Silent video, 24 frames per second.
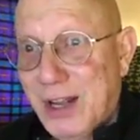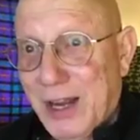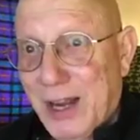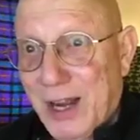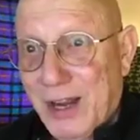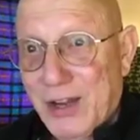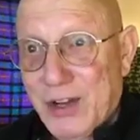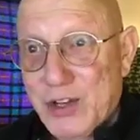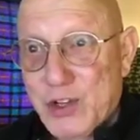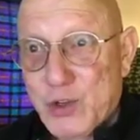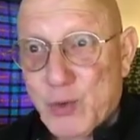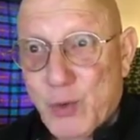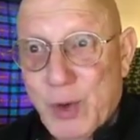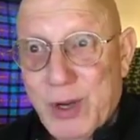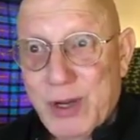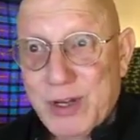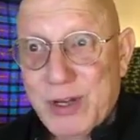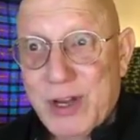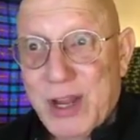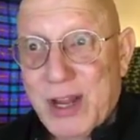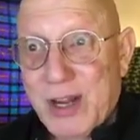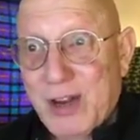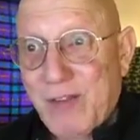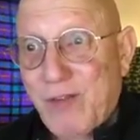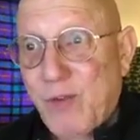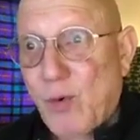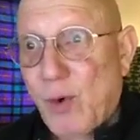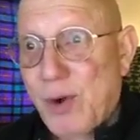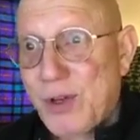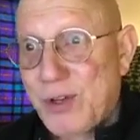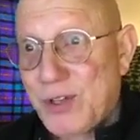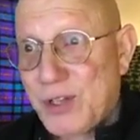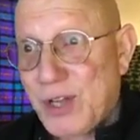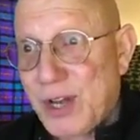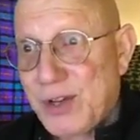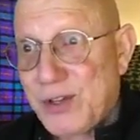It is written that if
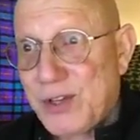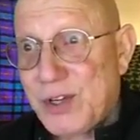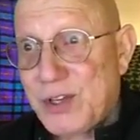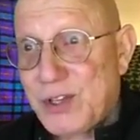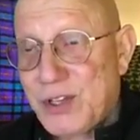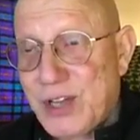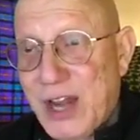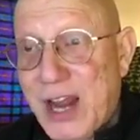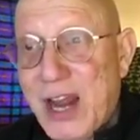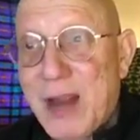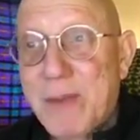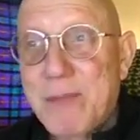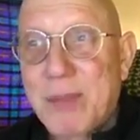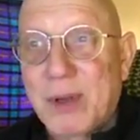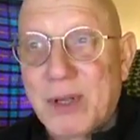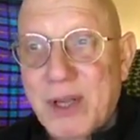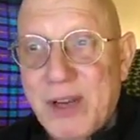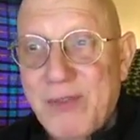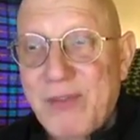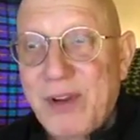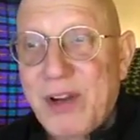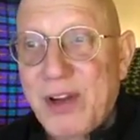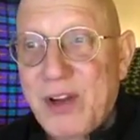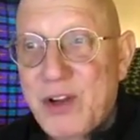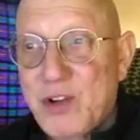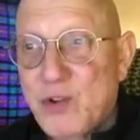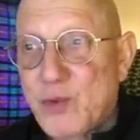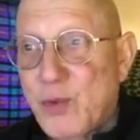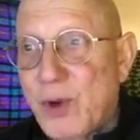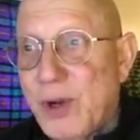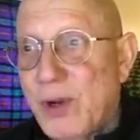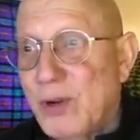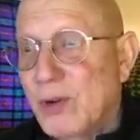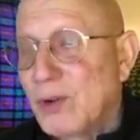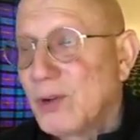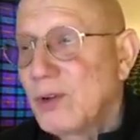one says his name believing he's
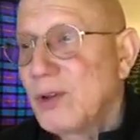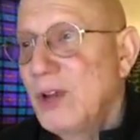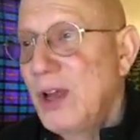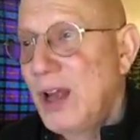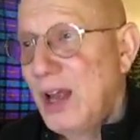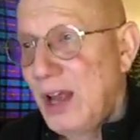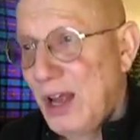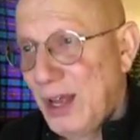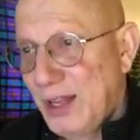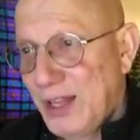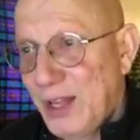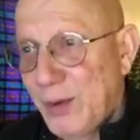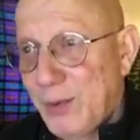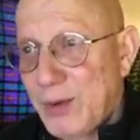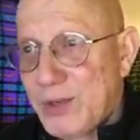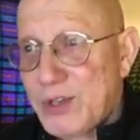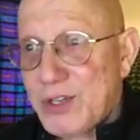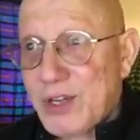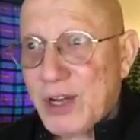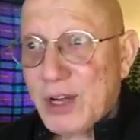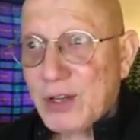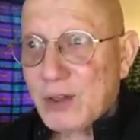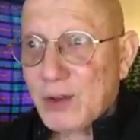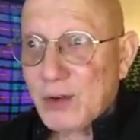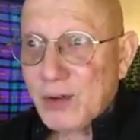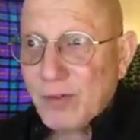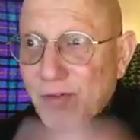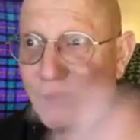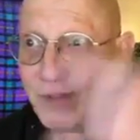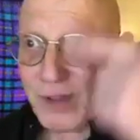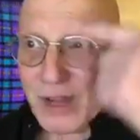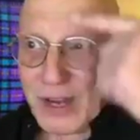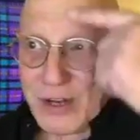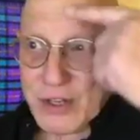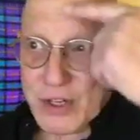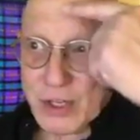real, they would see a little
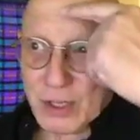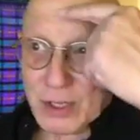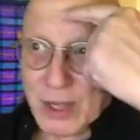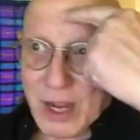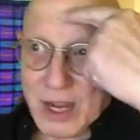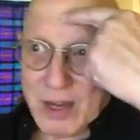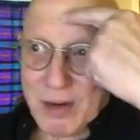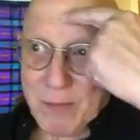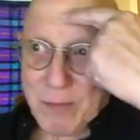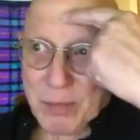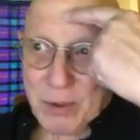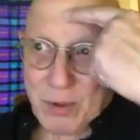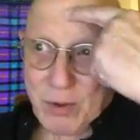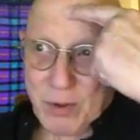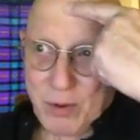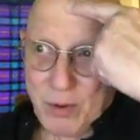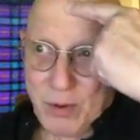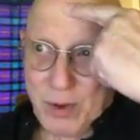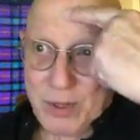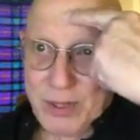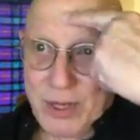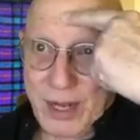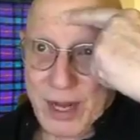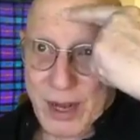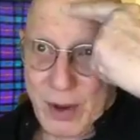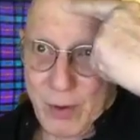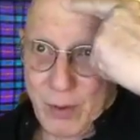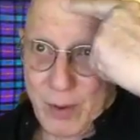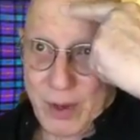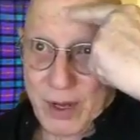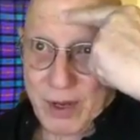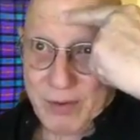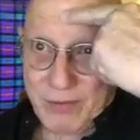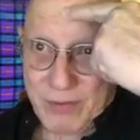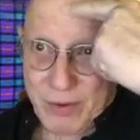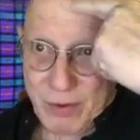flash of light of blue in the
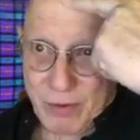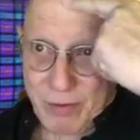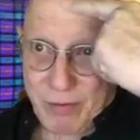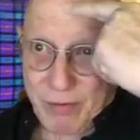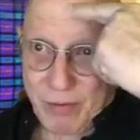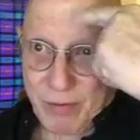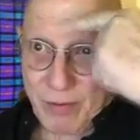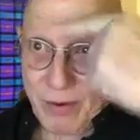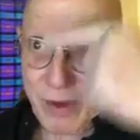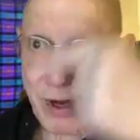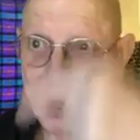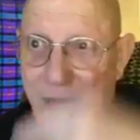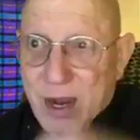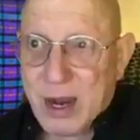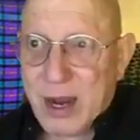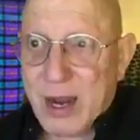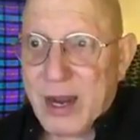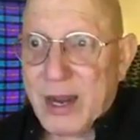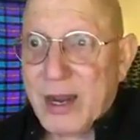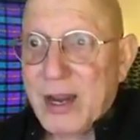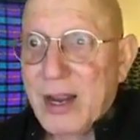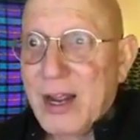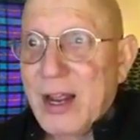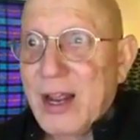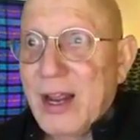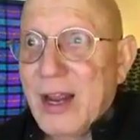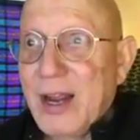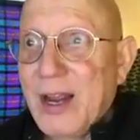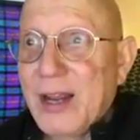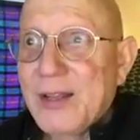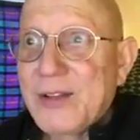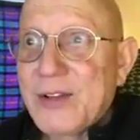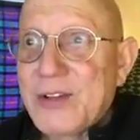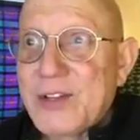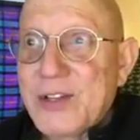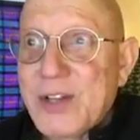area of their third eye,
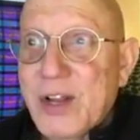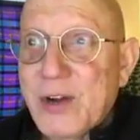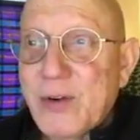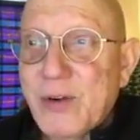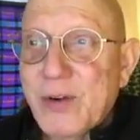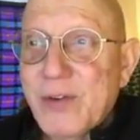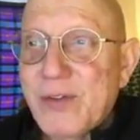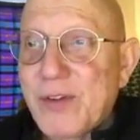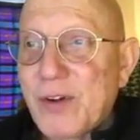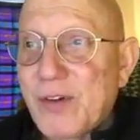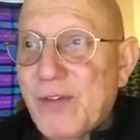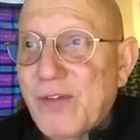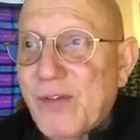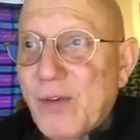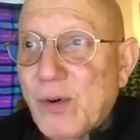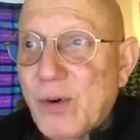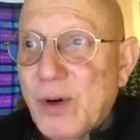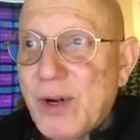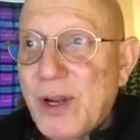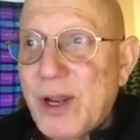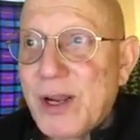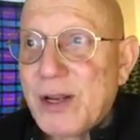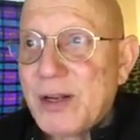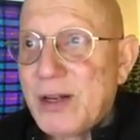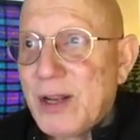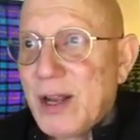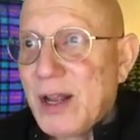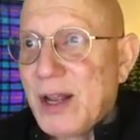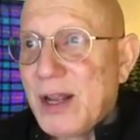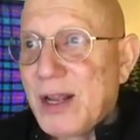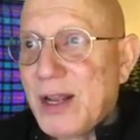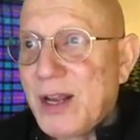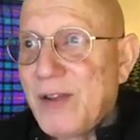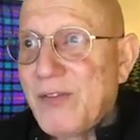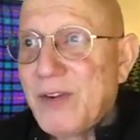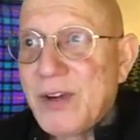in the center of their forehead,
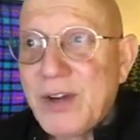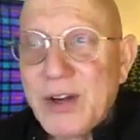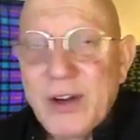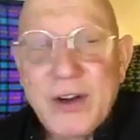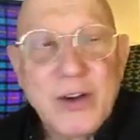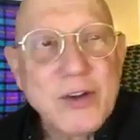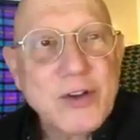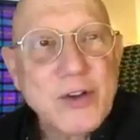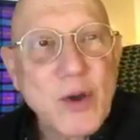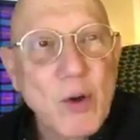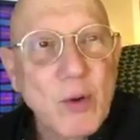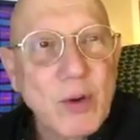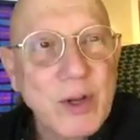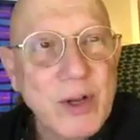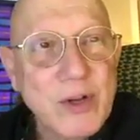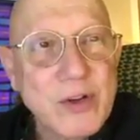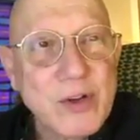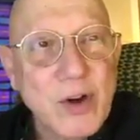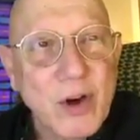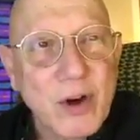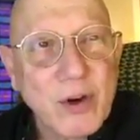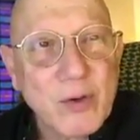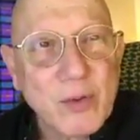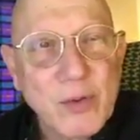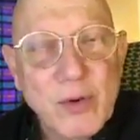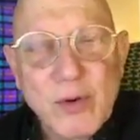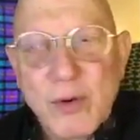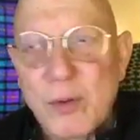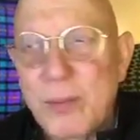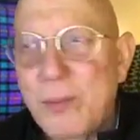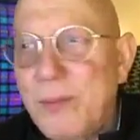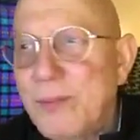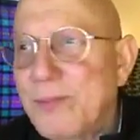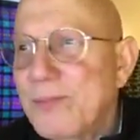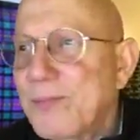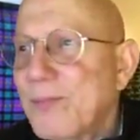even in a totally dark
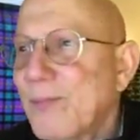room.